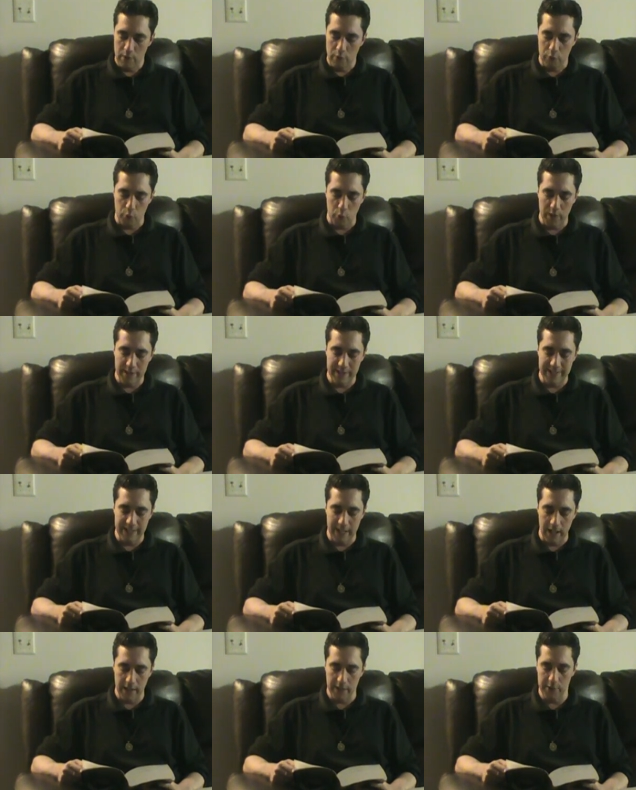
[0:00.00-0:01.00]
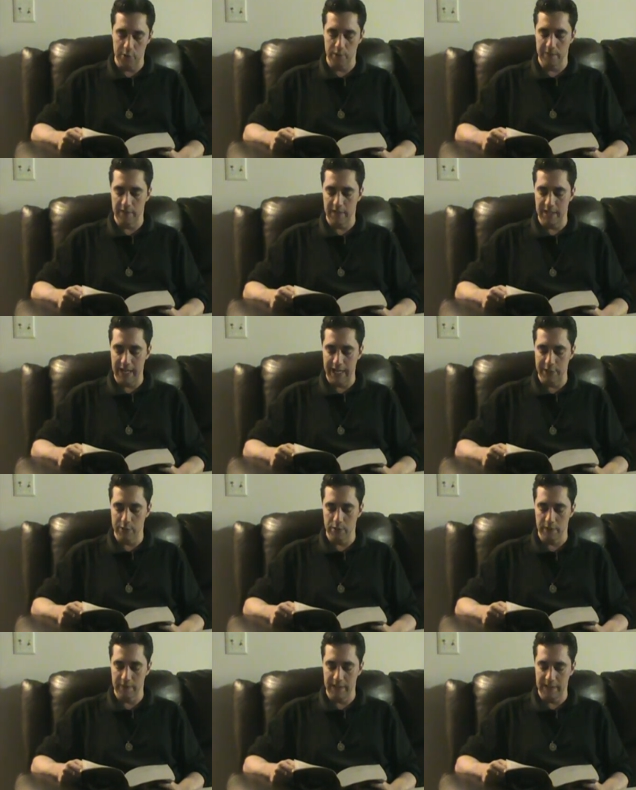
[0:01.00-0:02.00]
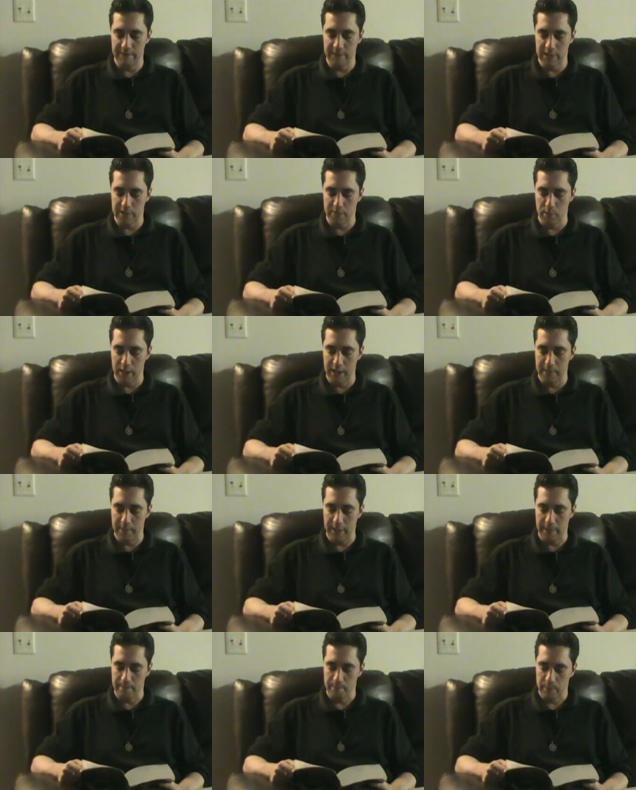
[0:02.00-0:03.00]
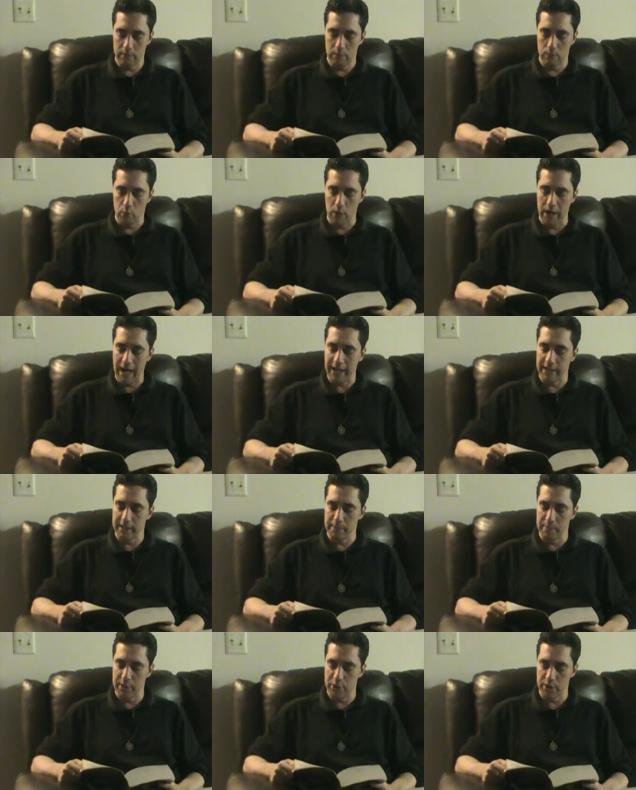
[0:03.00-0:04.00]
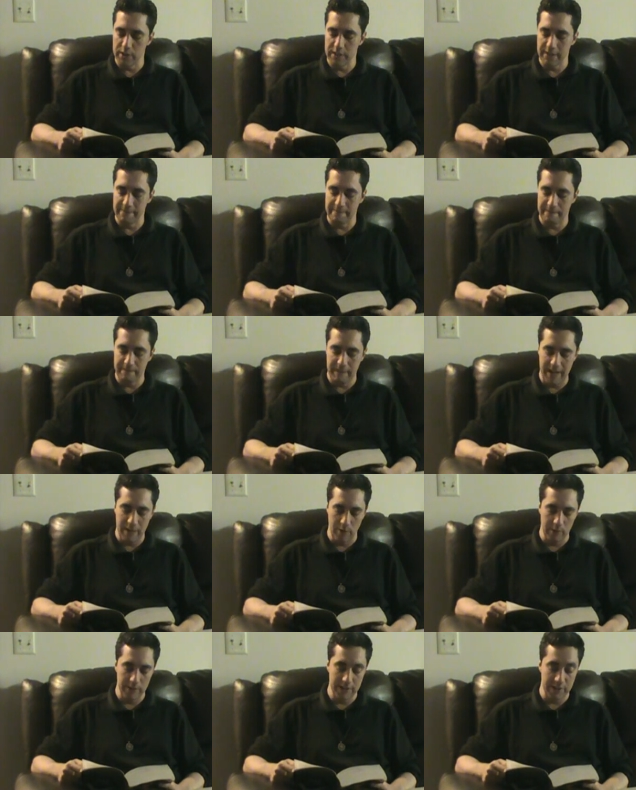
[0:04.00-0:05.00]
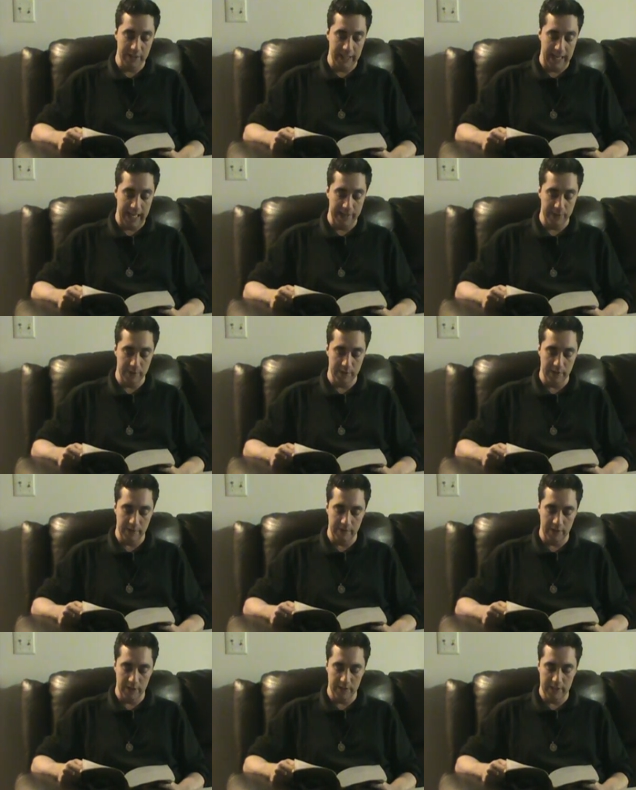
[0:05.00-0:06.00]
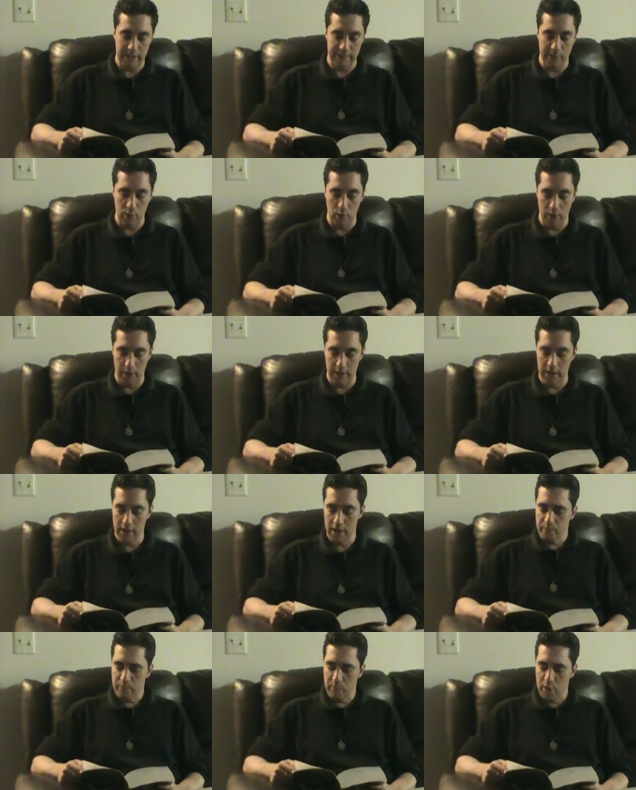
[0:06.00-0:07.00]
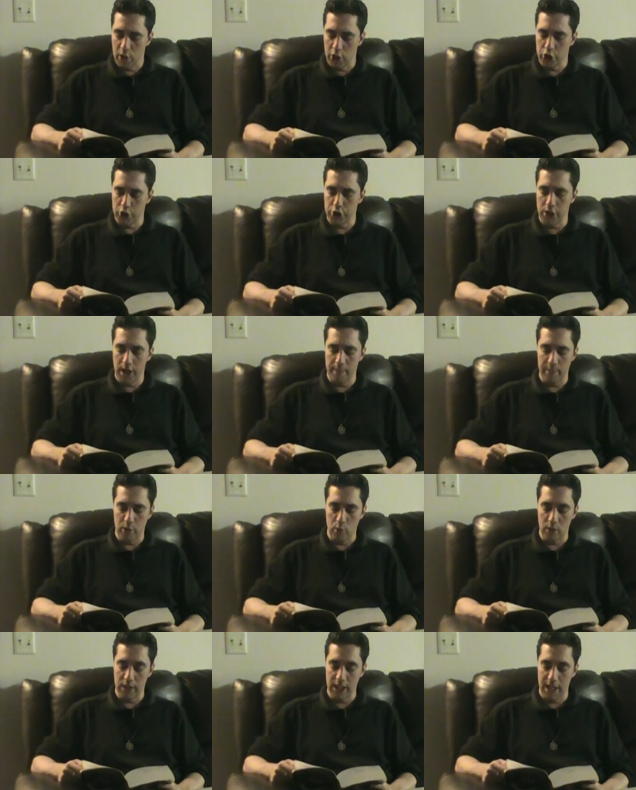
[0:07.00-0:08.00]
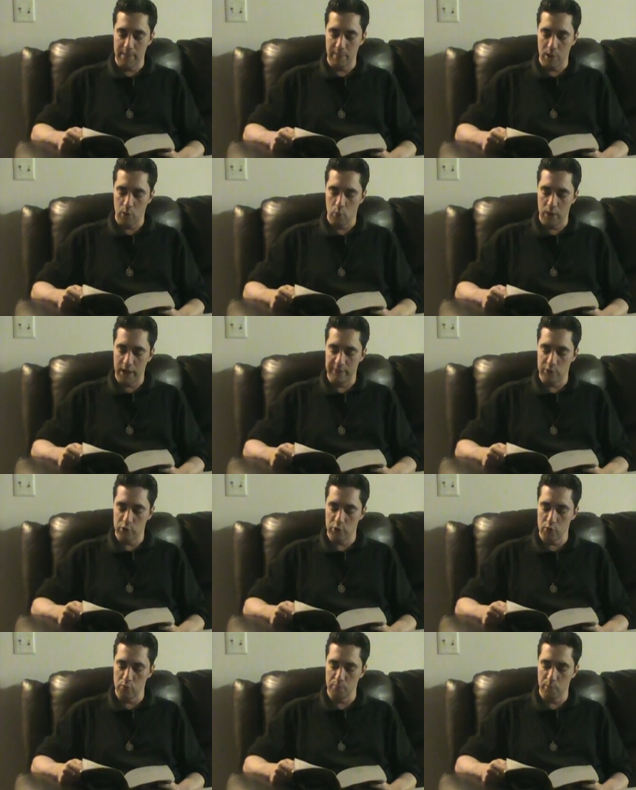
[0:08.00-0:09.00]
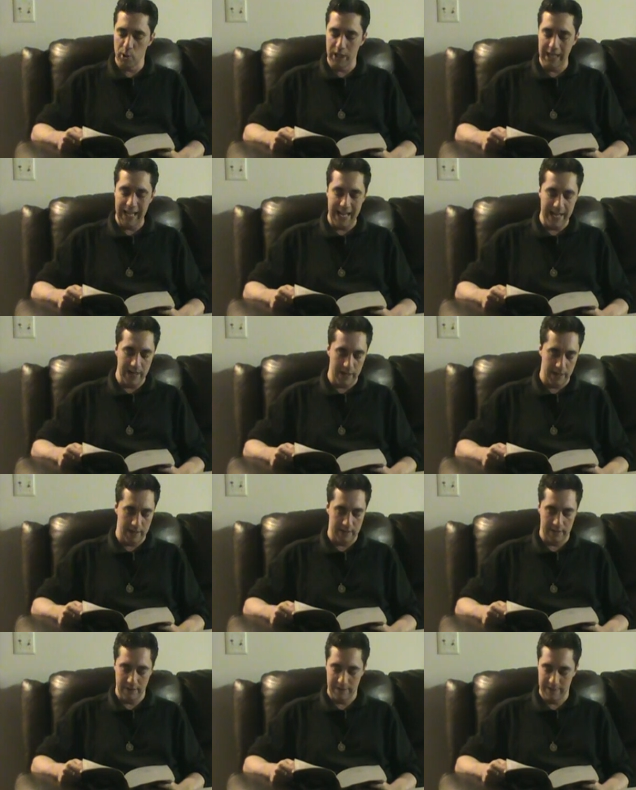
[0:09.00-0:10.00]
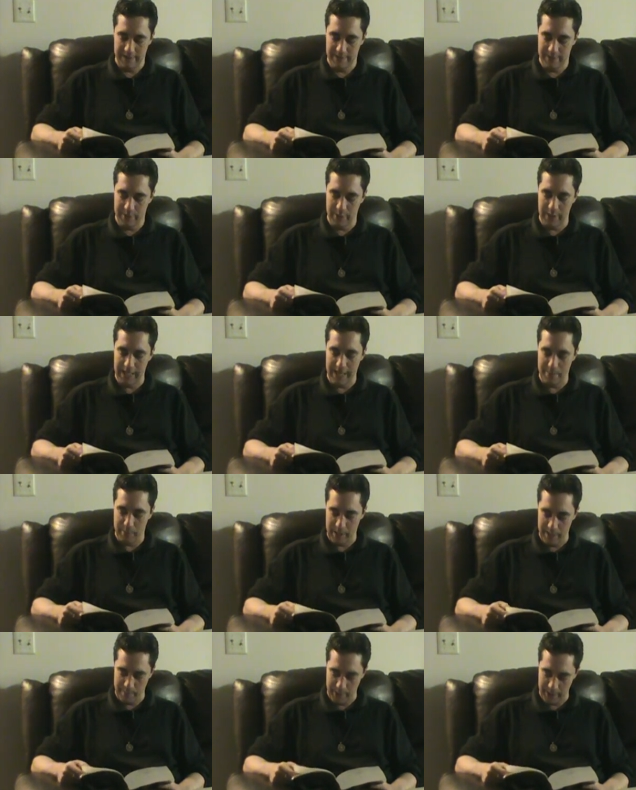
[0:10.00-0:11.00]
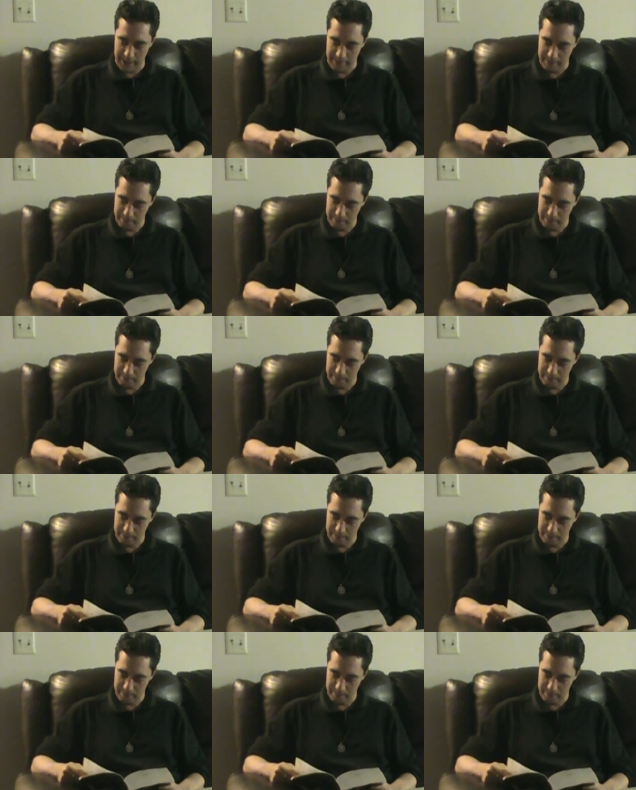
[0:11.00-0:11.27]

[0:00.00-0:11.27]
through his knowledge of the nature of the invisible enemy. Where academicians have failed, as in the cases of the Sevenoi, a shaman or a lama would have soon put an end to the epidemic.